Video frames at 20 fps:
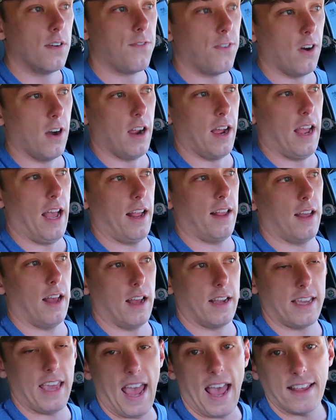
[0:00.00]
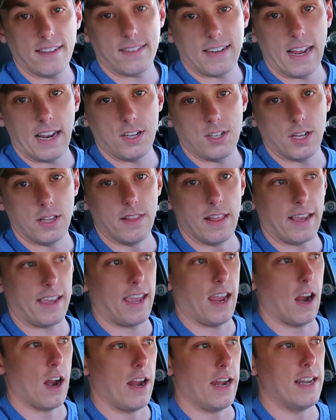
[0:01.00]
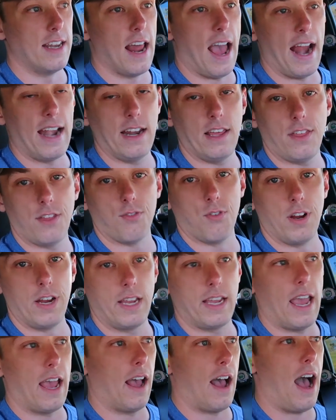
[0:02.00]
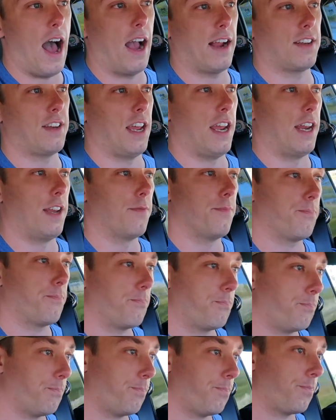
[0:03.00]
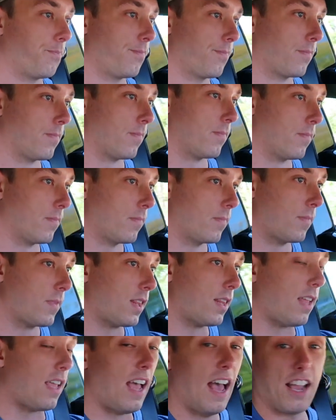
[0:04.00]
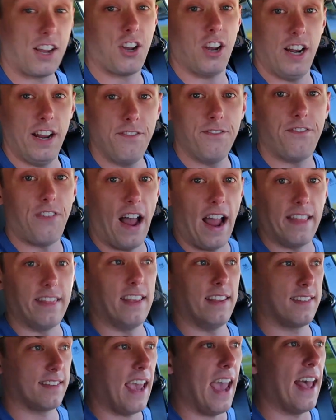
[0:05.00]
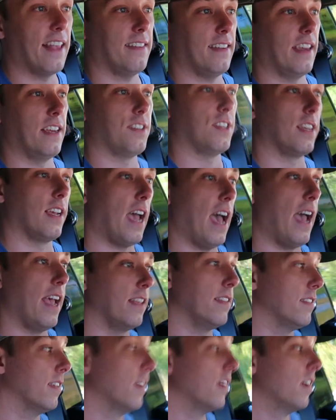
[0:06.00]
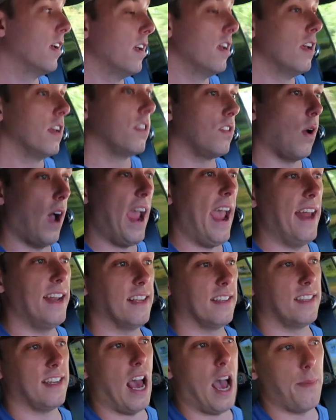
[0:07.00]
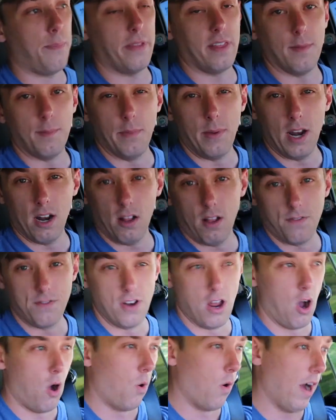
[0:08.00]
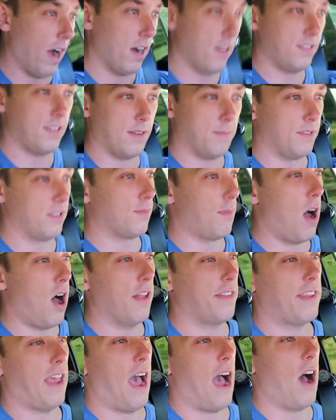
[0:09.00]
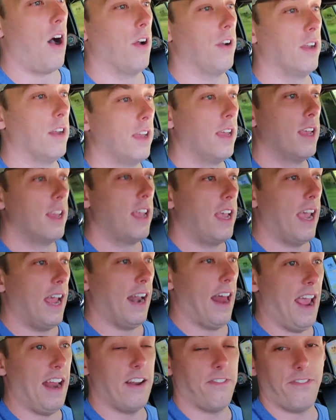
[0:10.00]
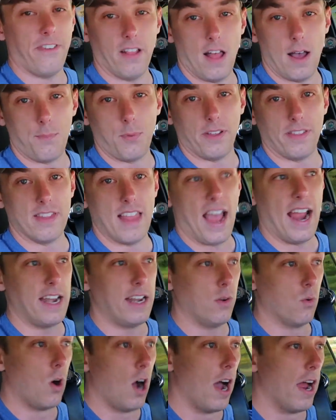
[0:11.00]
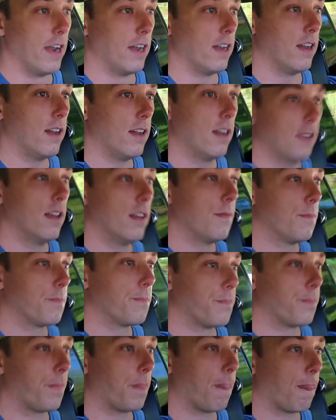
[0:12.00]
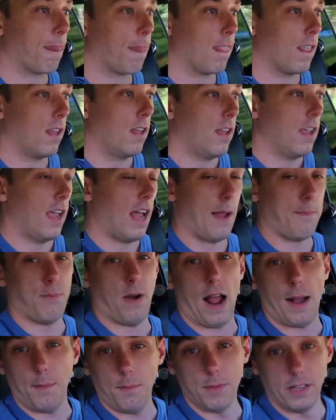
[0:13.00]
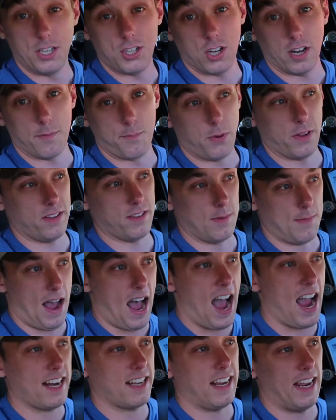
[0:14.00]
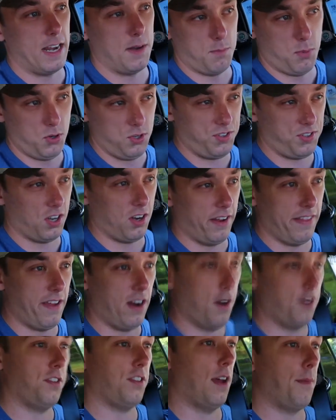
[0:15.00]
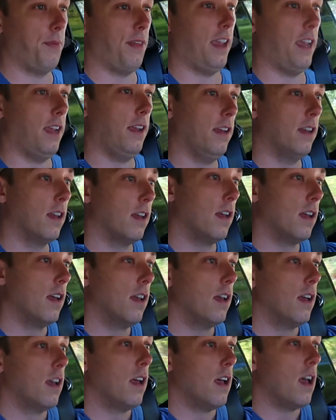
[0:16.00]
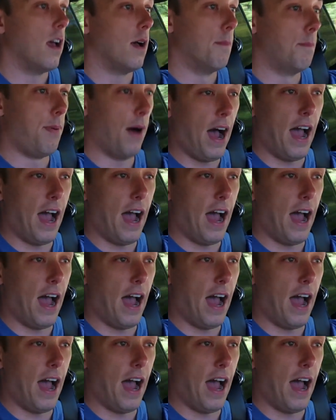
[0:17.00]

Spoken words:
for a gas station that carried 93 octane. I couldn't find this gas station, guys. So I had to stop in the middle of nowhere, some small town, and I had to fill up with 91. I probably should have put some octane booster in there or something,